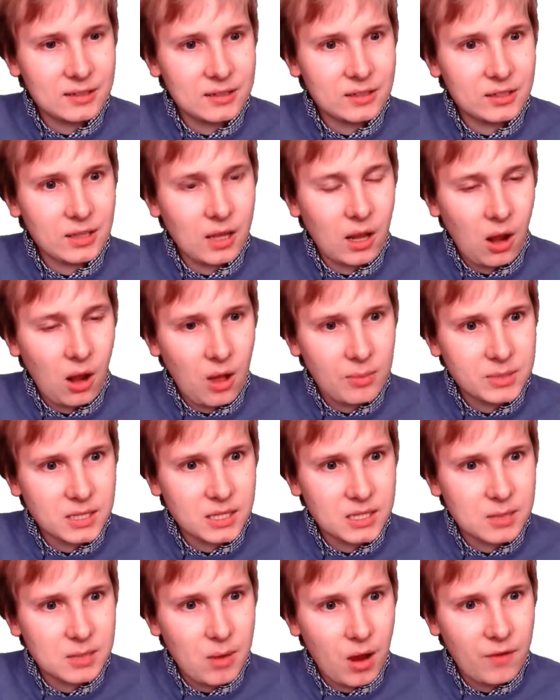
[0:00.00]
alarm
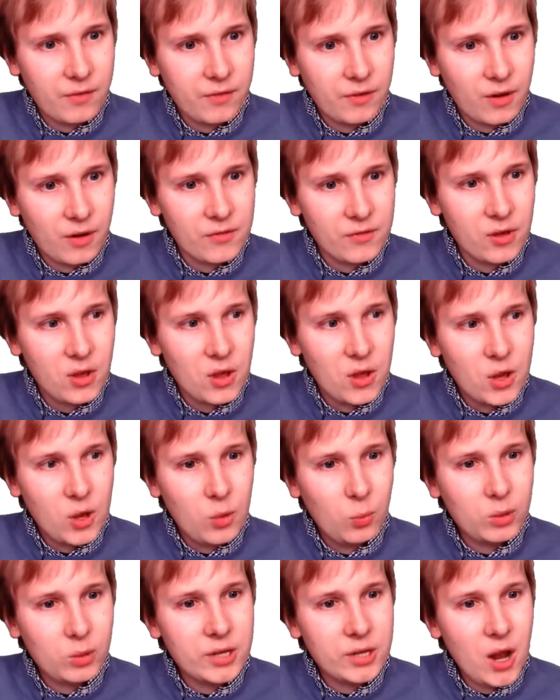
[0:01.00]
system off of
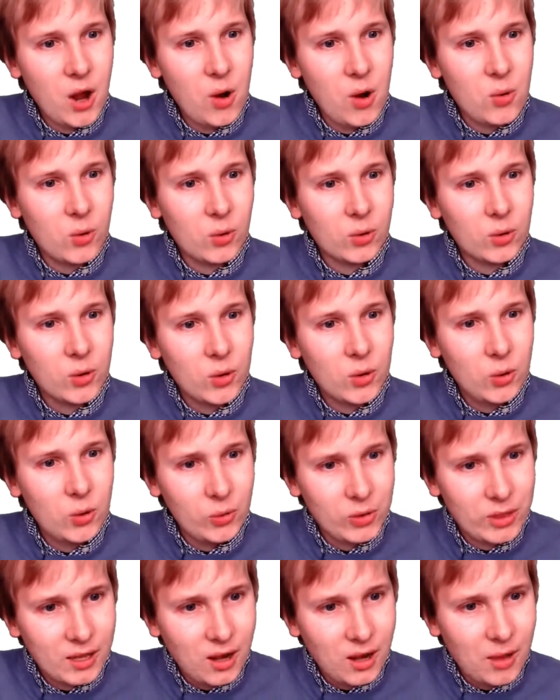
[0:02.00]
will know who
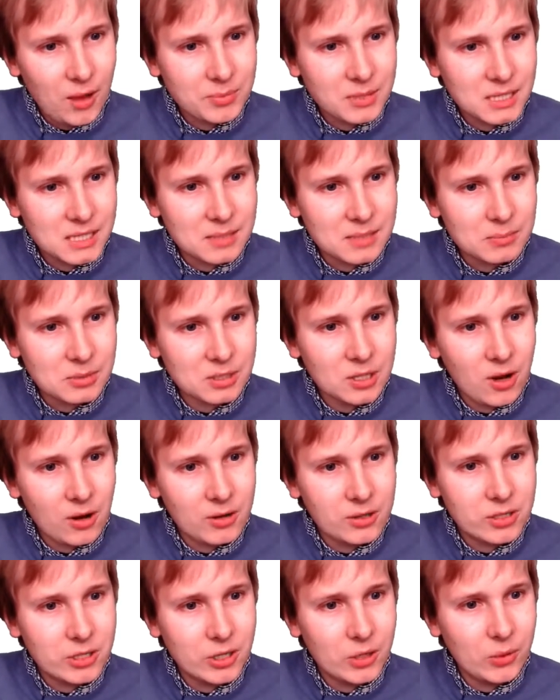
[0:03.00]
the alarm system's
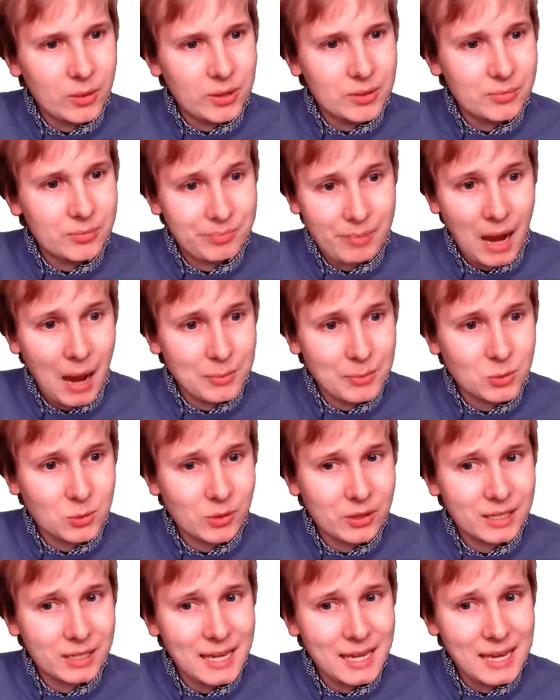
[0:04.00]
gone to and perhaps
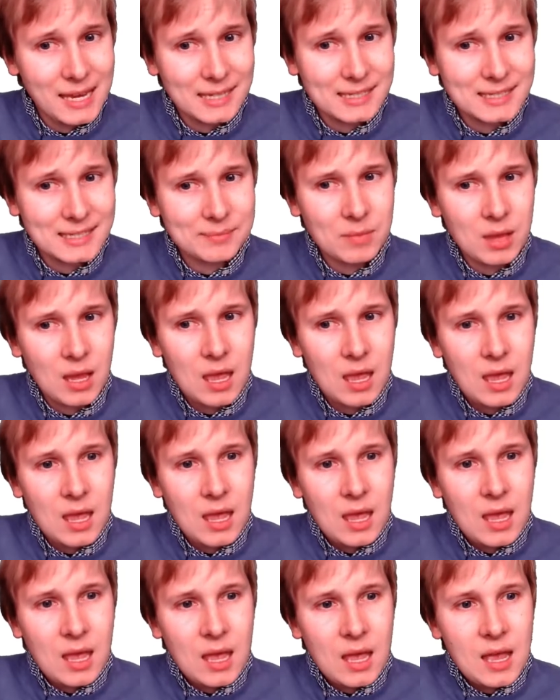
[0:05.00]
what the key is.
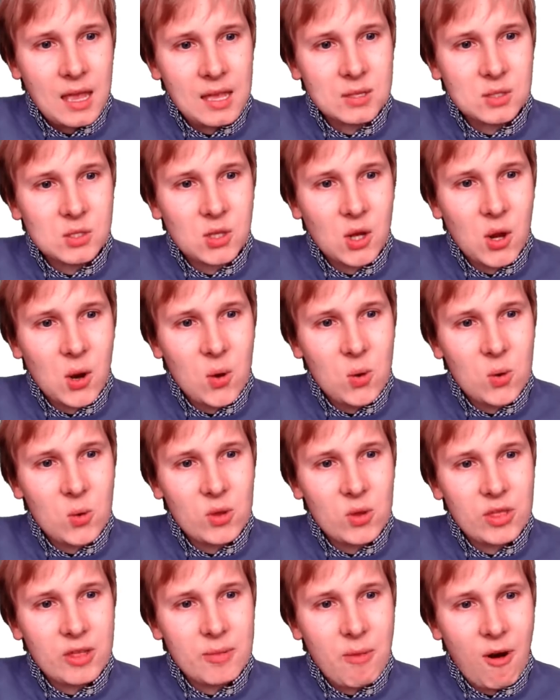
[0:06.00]

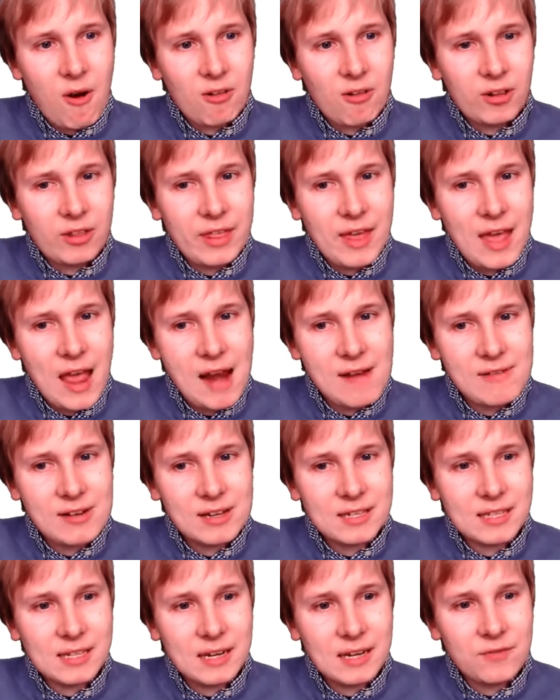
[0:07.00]
So the moral there
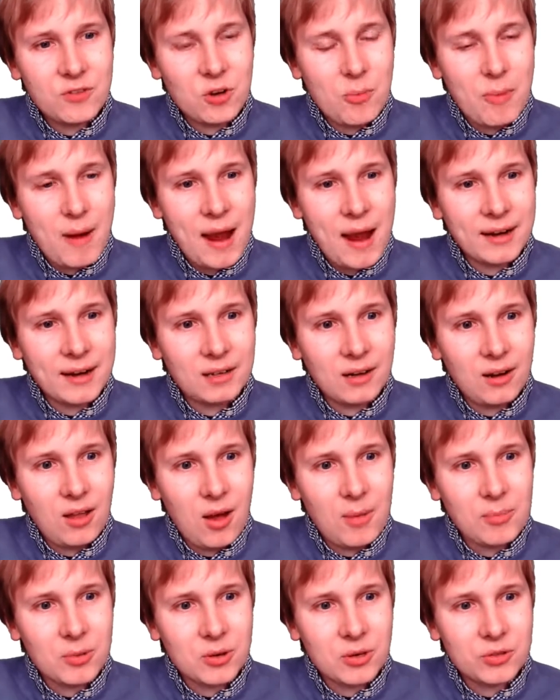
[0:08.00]
is that if you're buying an
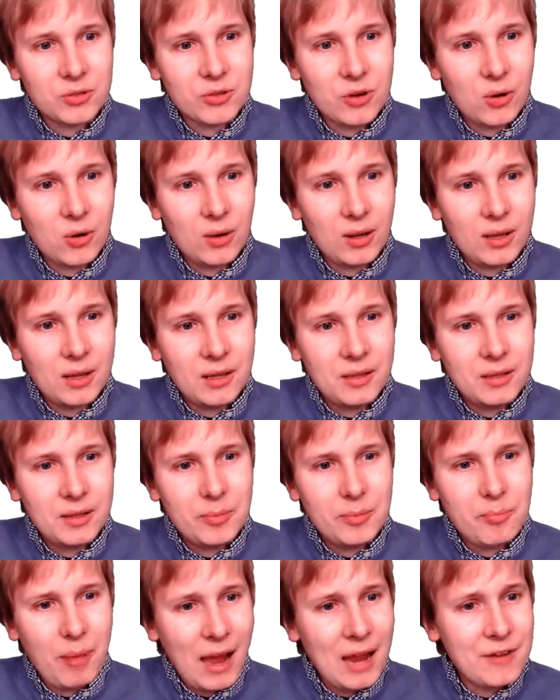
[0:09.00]
alarm controller,
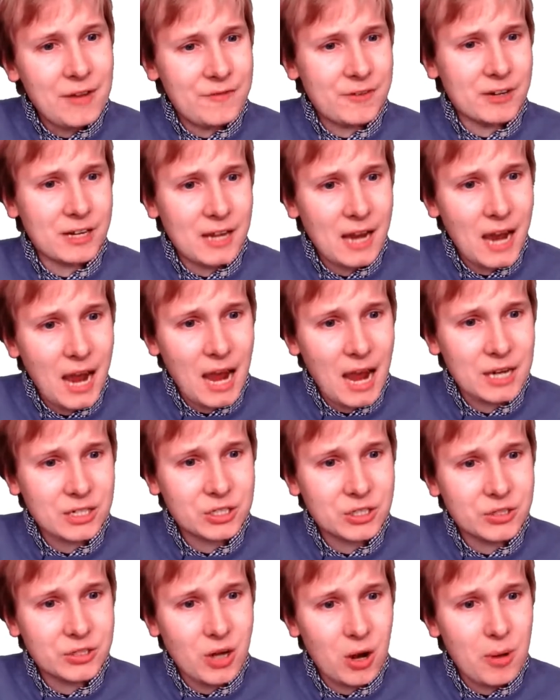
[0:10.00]
buy it for
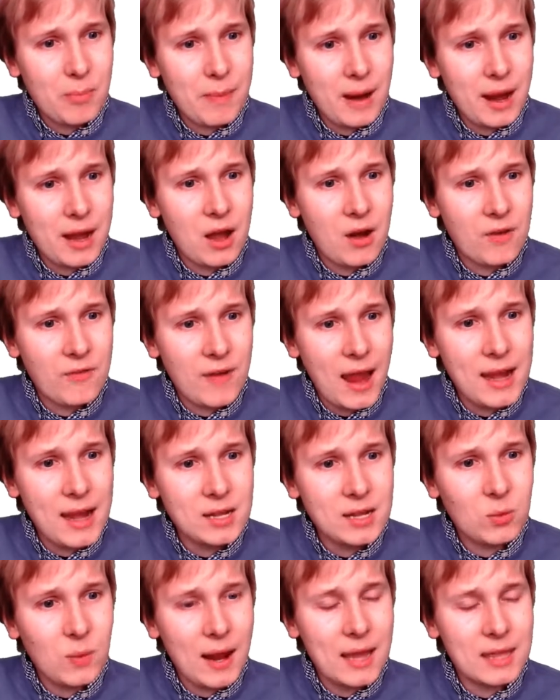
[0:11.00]
cash. Don't buy it over
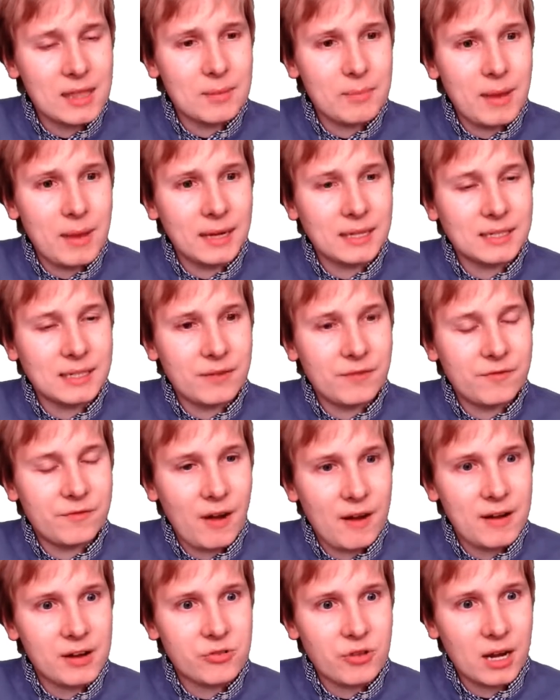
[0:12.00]
any way that makes it
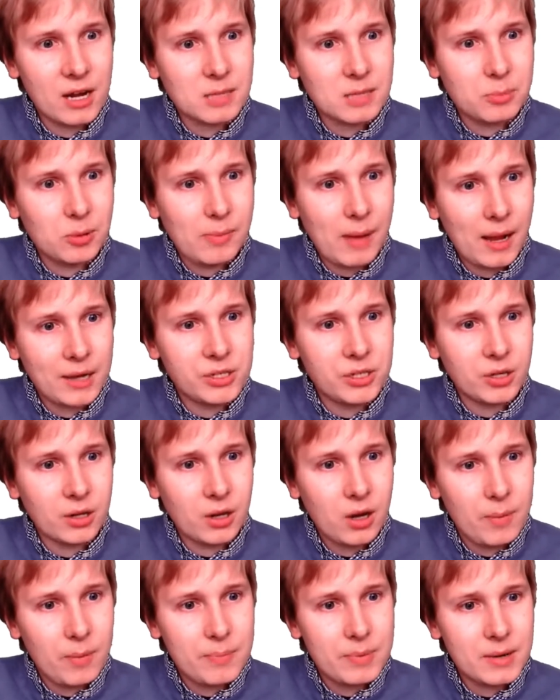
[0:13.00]
very traceable back to your
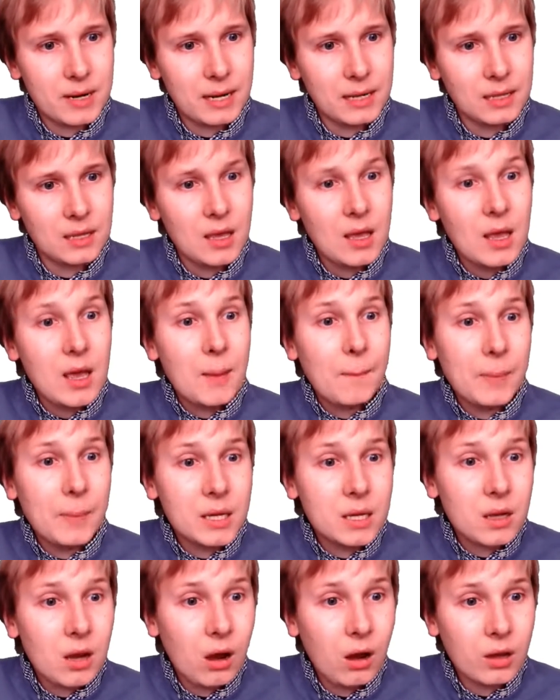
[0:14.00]
company,
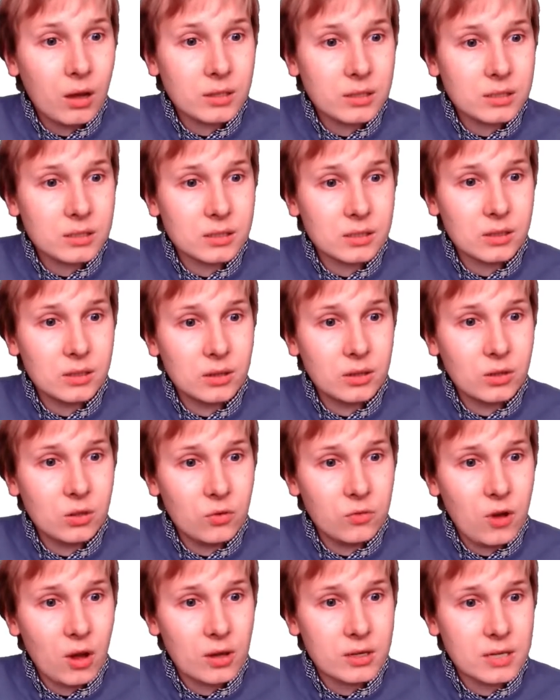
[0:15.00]
because
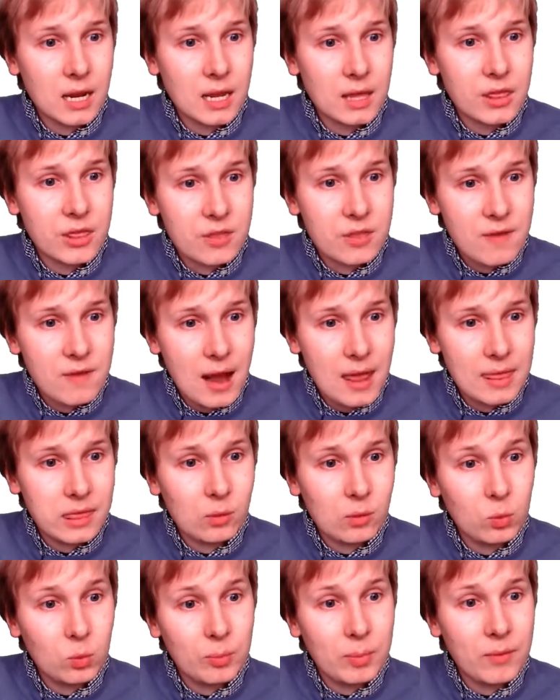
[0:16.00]
you've got a threat
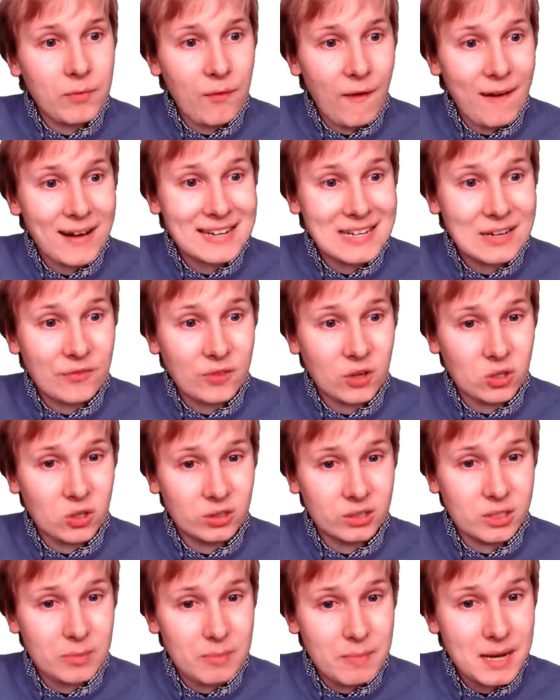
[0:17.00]
that will be very
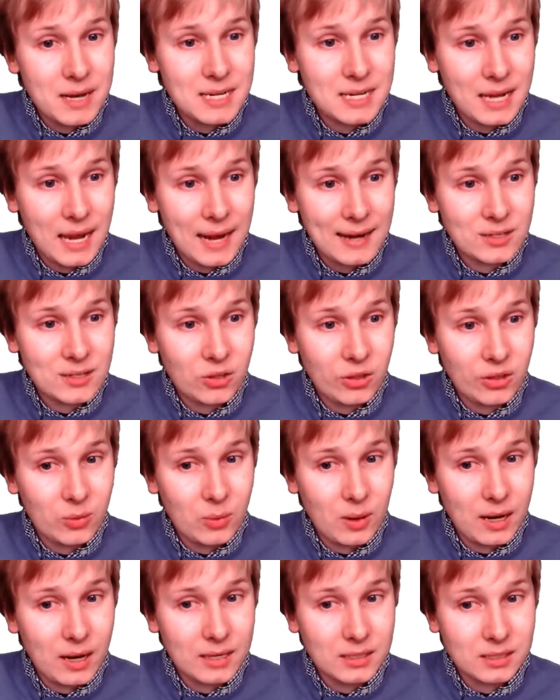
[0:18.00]
difficult to mitigate
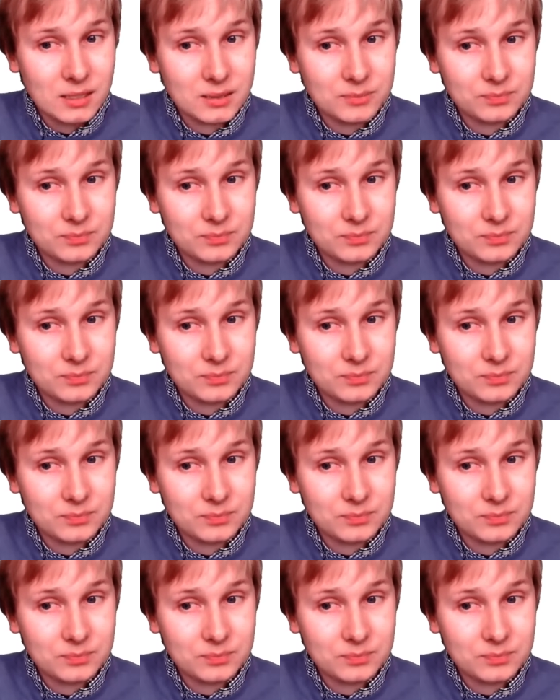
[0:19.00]
otherwise.